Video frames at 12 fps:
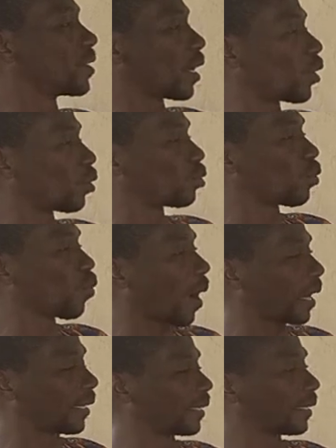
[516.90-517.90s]
0 to
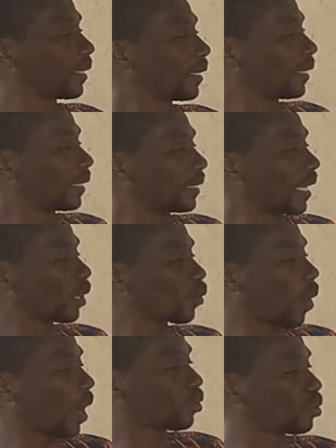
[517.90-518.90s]
1, then
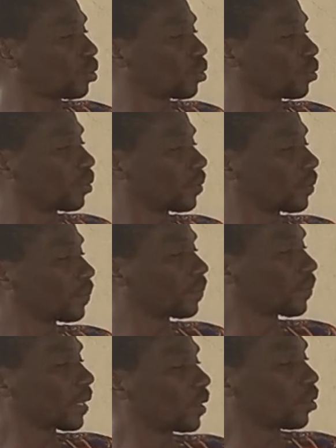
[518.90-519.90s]
1 to
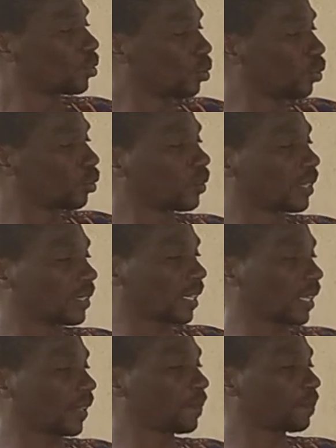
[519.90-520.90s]
2, 2 to
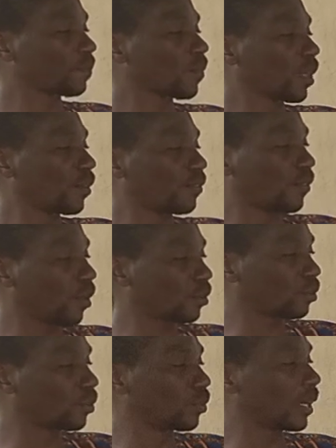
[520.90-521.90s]
3, 4
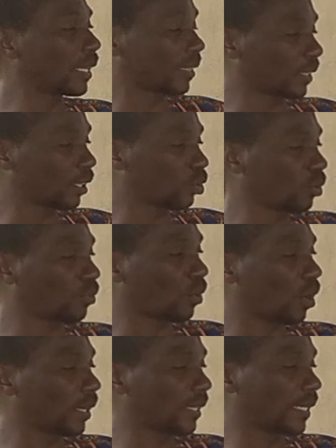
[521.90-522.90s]
to 3 to
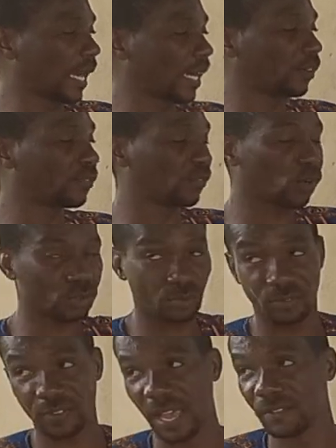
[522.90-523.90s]
4, then 4 to
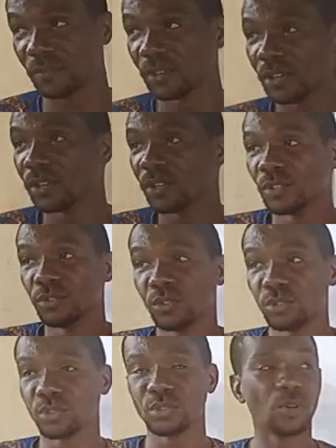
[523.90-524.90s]
5.
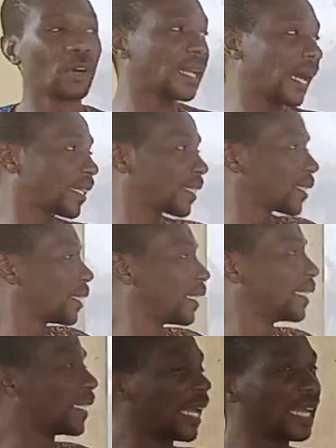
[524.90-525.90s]
You should know that
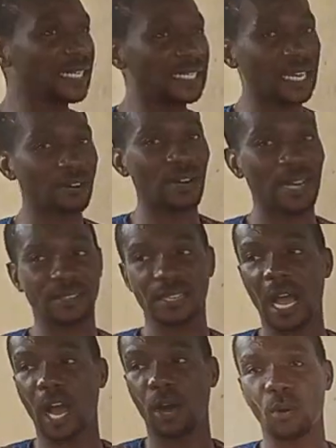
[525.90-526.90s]
the
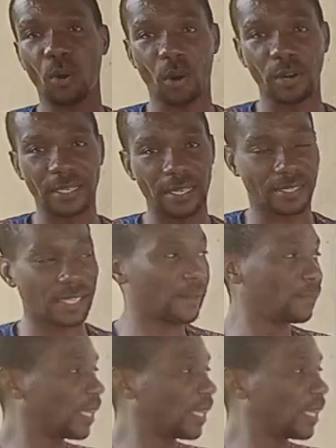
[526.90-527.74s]
intervals are all the same.